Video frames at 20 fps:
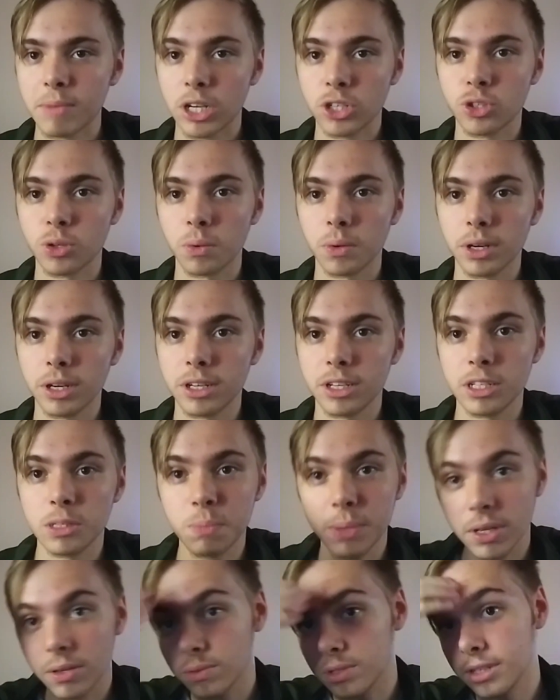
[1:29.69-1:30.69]
not sure what it is,
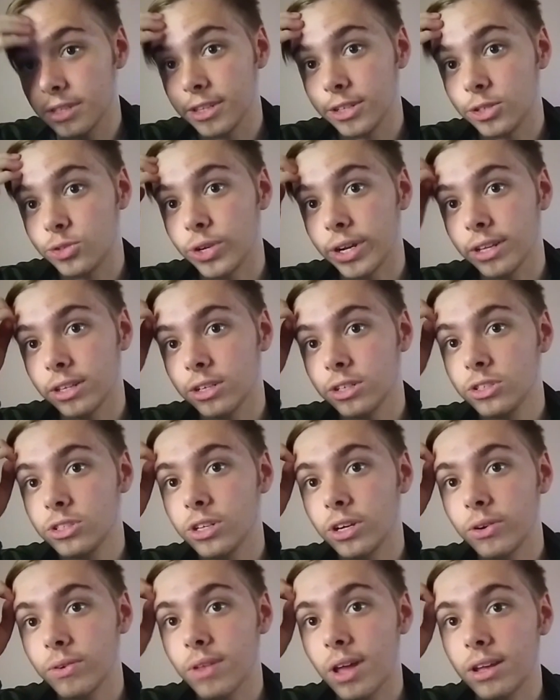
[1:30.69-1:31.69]
but it was in the trailer,
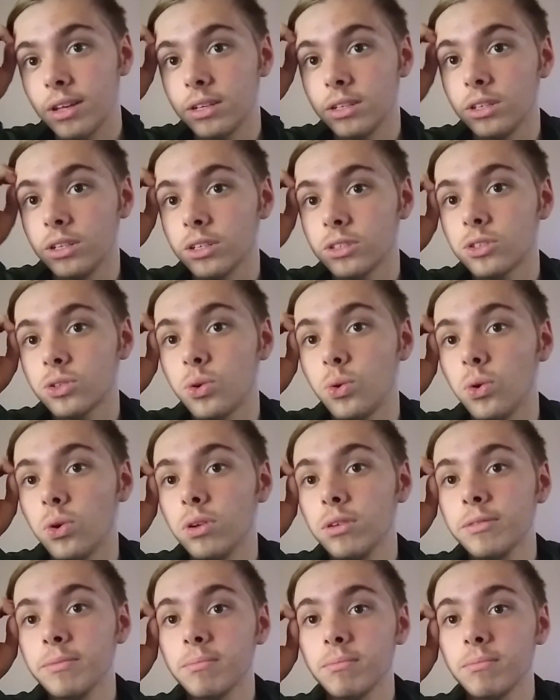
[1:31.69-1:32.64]
so it looked cool.